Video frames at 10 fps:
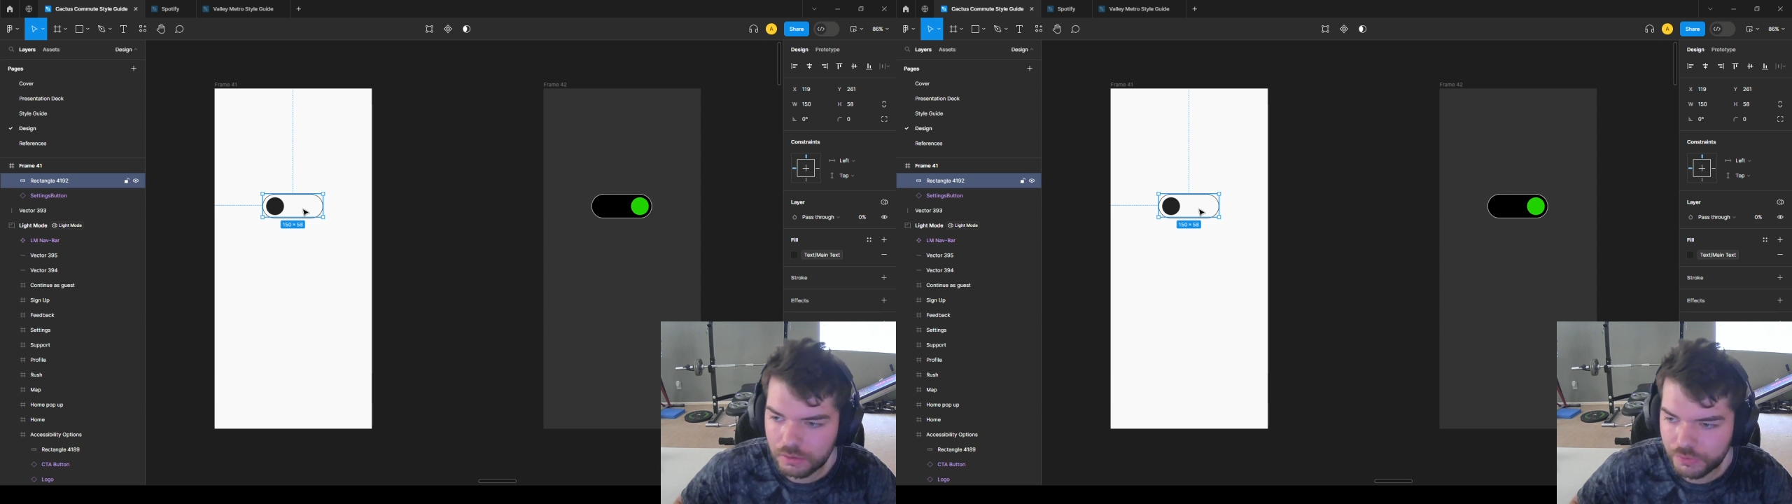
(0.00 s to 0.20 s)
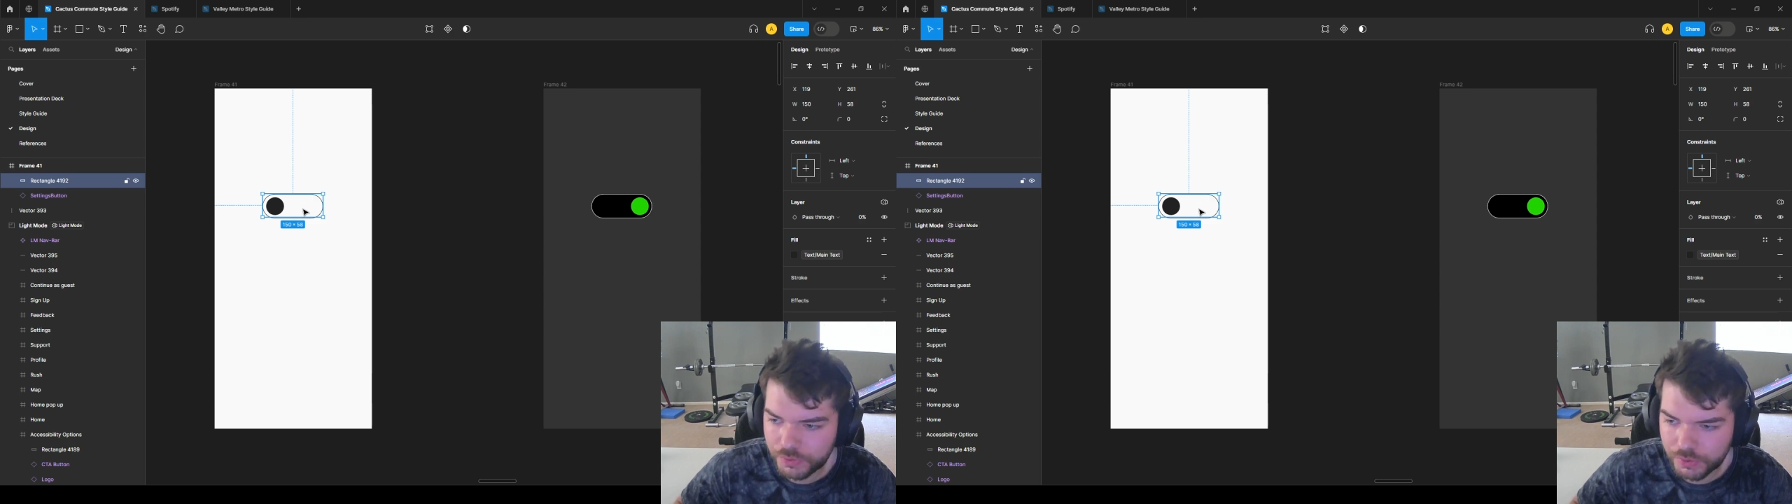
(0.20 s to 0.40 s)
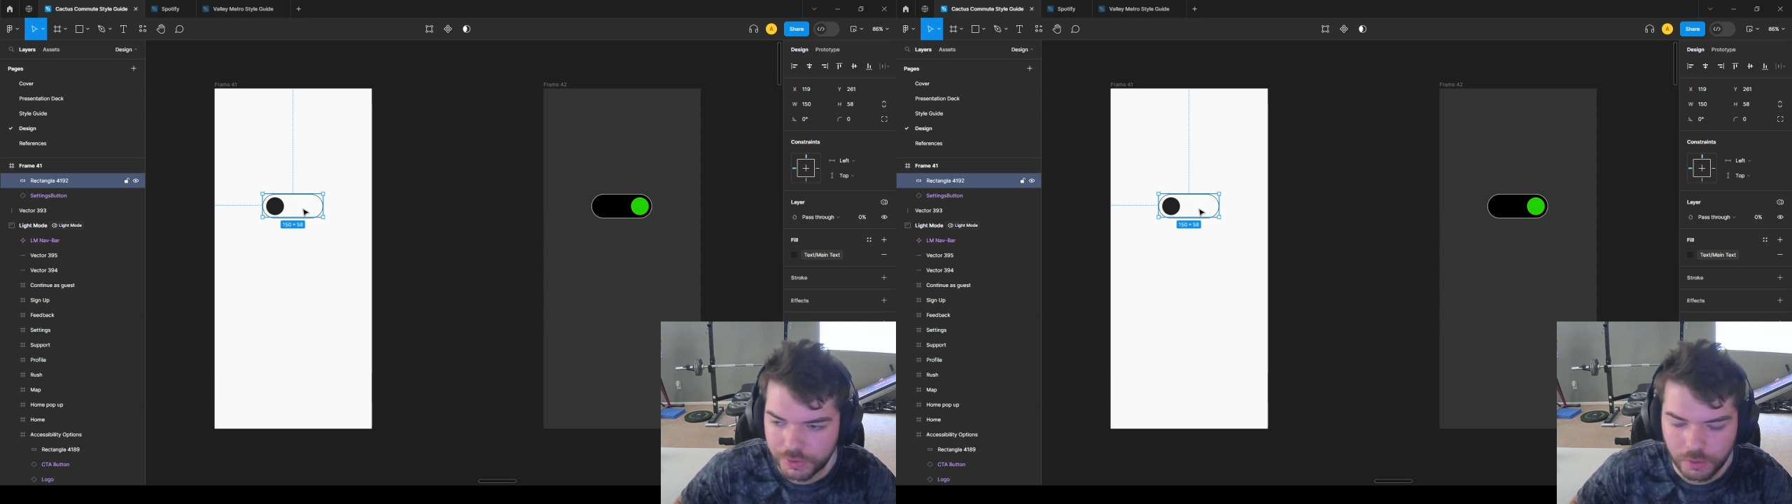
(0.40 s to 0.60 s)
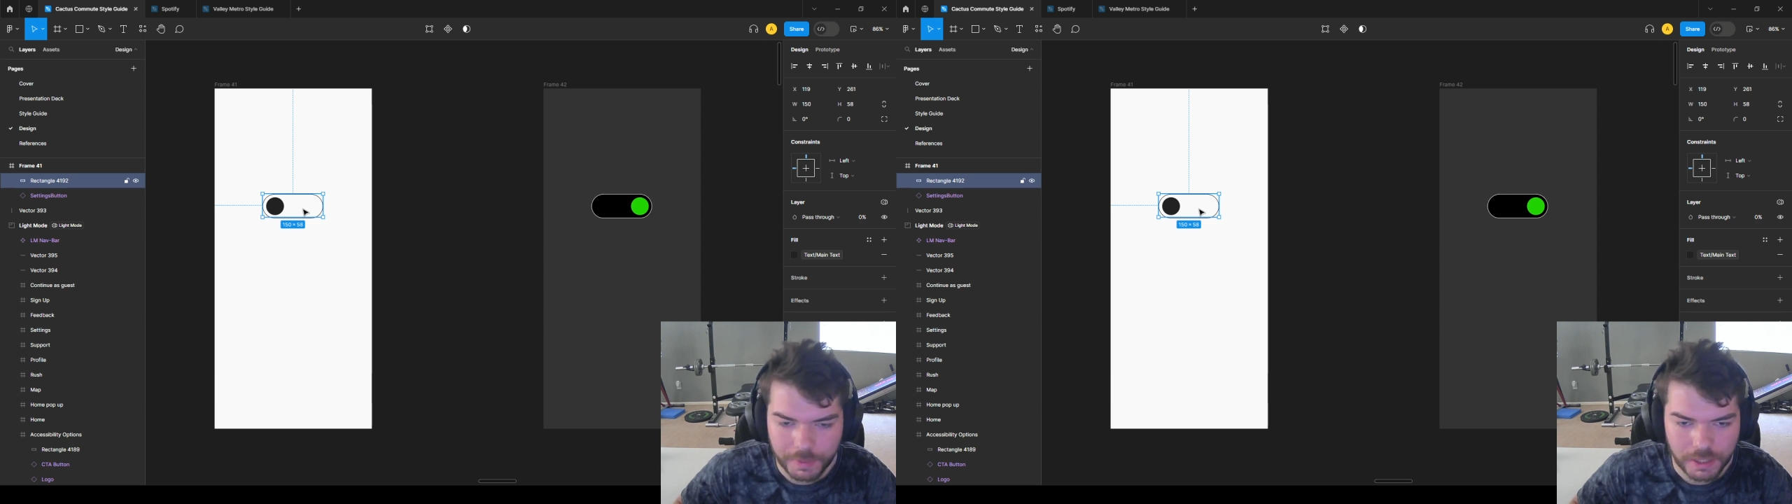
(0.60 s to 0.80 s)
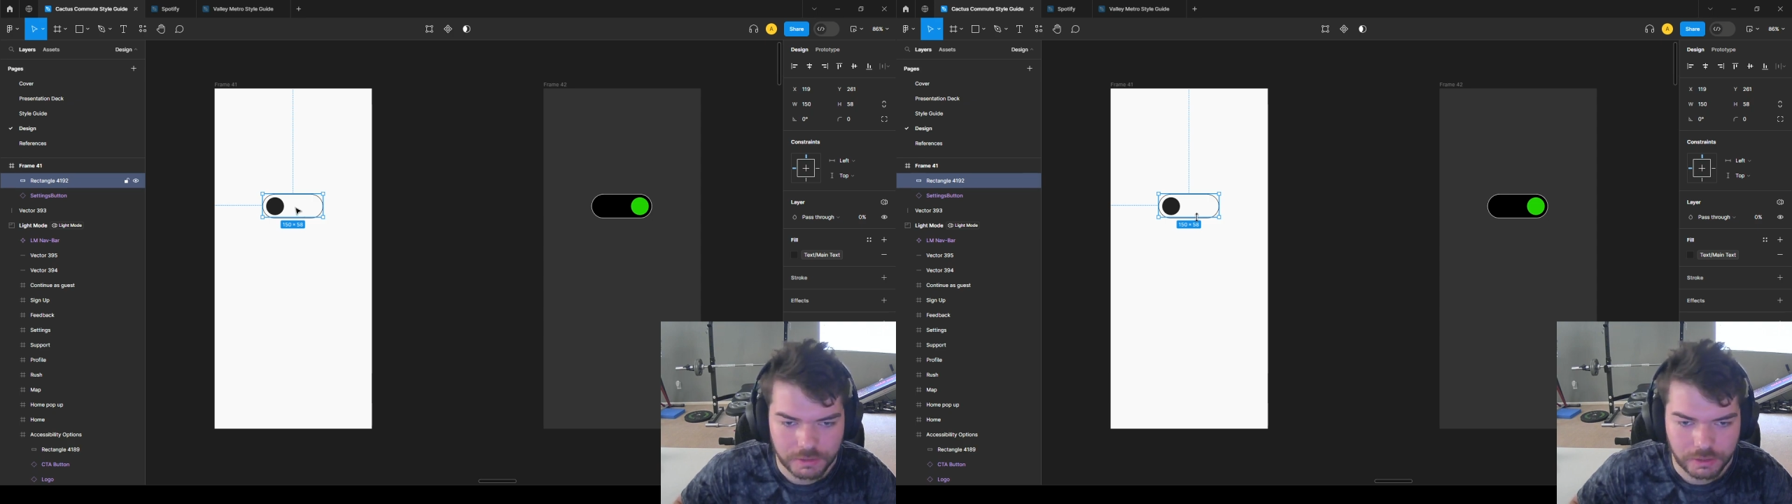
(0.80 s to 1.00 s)
turn the
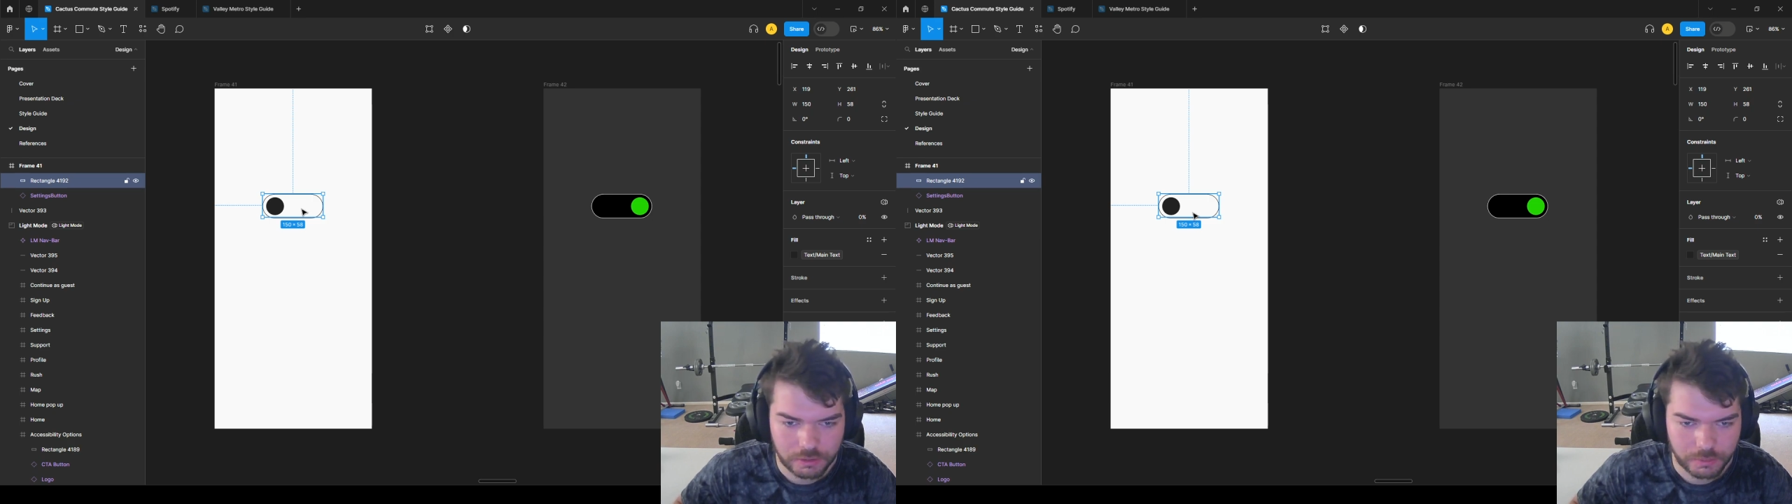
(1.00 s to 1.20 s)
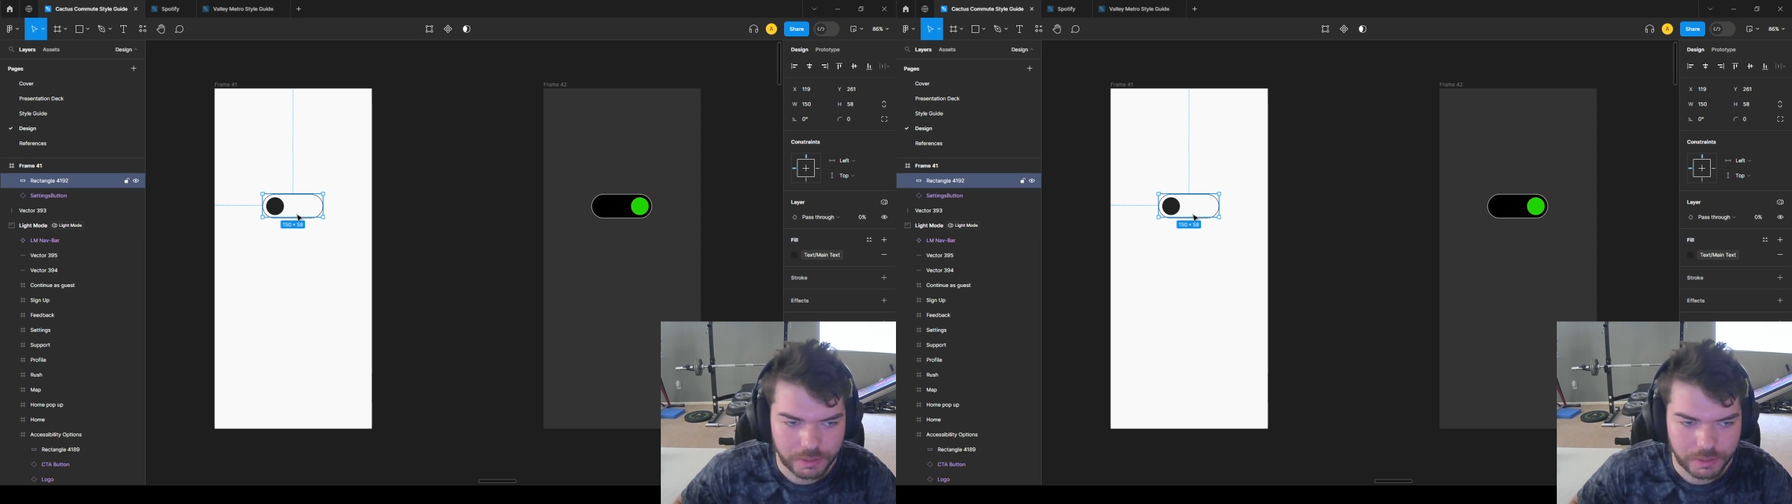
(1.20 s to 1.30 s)
opacity all the way